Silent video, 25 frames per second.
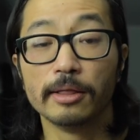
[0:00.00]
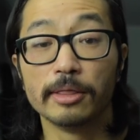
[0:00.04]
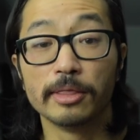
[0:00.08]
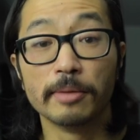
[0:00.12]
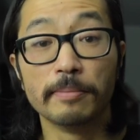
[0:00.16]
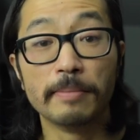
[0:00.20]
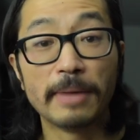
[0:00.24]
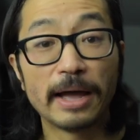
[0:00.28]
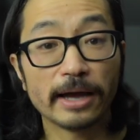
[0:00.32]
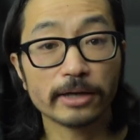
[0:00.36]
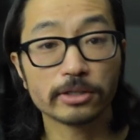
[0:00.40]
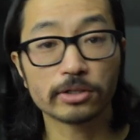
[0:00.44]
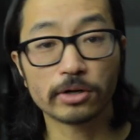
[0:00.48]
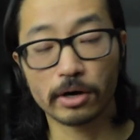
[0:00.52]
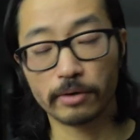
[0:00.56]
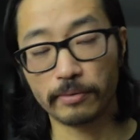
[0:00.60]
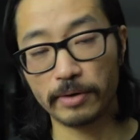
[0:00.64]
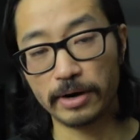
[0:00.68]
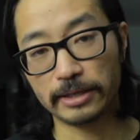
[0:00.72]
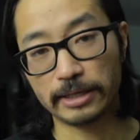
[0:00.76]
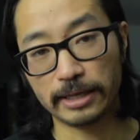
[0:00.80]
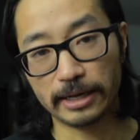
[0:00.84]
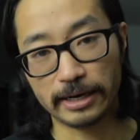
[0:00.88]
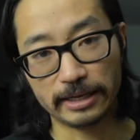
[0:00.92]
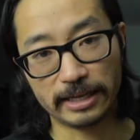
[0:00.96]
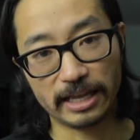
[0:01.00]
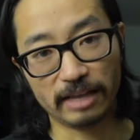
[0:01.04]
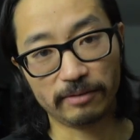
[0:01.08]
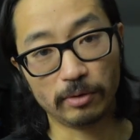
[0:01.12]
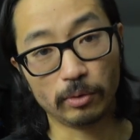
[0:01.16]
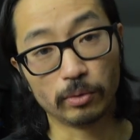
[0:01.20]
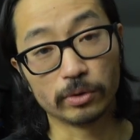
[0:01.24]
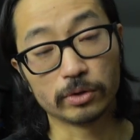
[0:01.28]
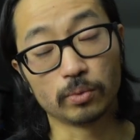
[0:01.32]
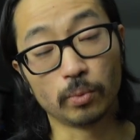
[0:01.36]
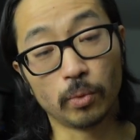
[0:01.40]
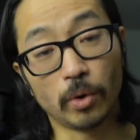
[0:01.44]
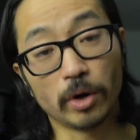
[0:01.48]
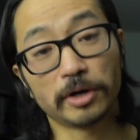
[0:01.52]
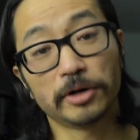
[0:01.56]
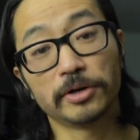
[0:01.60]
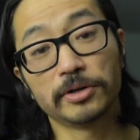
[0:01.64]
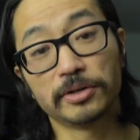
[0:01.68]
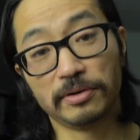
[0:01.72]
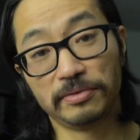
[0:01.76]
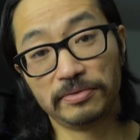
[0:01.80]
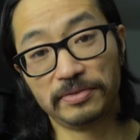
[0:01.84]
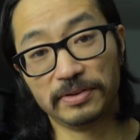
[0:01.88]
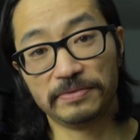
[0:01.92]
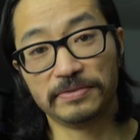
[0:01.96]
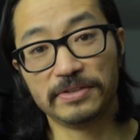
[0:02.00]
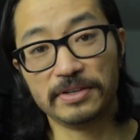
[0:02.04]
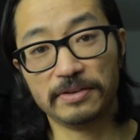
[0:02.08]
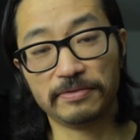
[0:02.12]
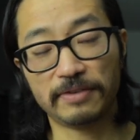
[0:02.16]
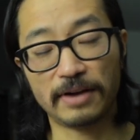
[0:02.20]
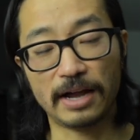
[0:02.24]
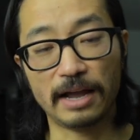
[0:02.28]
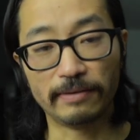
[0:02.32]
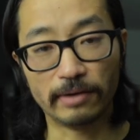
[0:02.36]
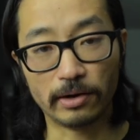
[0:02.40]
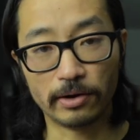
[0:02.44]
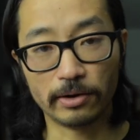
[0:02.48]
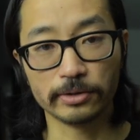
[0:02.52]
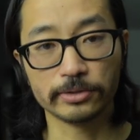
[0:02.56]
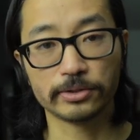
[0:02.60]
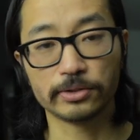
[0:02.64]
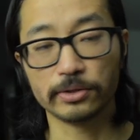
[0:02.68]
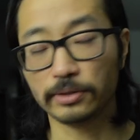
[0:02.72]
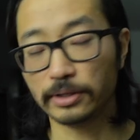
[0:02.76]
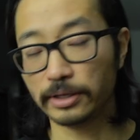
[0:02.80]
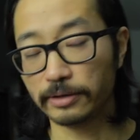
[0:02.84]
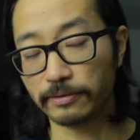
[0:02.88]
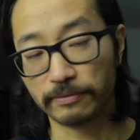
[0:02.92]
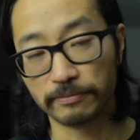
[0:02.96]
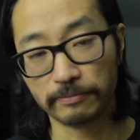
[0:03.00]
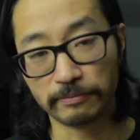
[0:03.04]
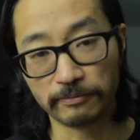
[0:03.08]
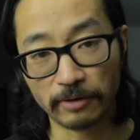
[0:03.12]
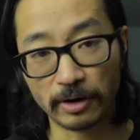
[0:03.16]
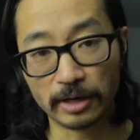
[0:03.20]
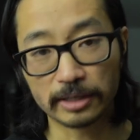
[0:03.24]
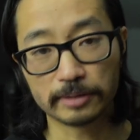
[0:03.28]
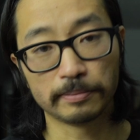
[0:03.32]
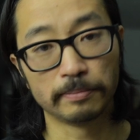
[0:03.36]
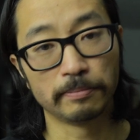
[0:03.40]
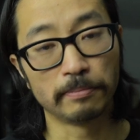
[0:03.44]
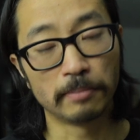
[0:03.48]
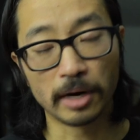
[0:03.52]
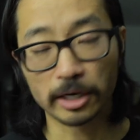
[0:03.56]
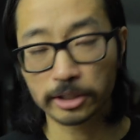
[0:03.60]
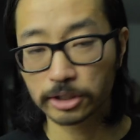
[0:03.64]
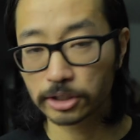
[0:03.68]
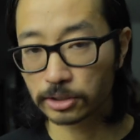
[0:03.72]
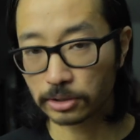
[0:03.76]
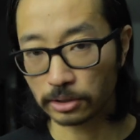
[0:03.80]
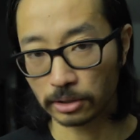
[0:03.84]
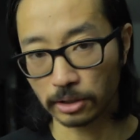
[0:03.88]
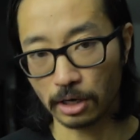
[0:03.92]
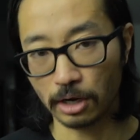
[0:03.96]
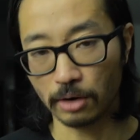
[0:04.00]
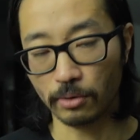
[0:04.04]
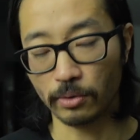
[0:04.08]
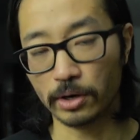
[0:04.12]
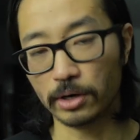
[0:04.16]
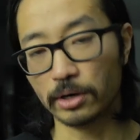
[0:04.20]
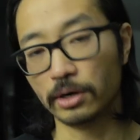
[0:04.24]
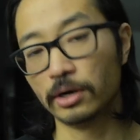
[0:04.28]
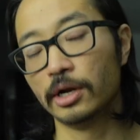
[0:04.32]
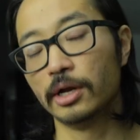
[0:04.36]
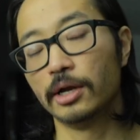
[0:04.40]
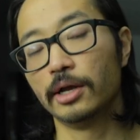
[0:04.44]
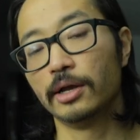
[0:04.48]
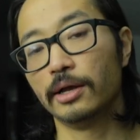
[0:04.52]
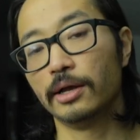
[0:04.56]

The max heart rate that it gave me was 155, also like much lower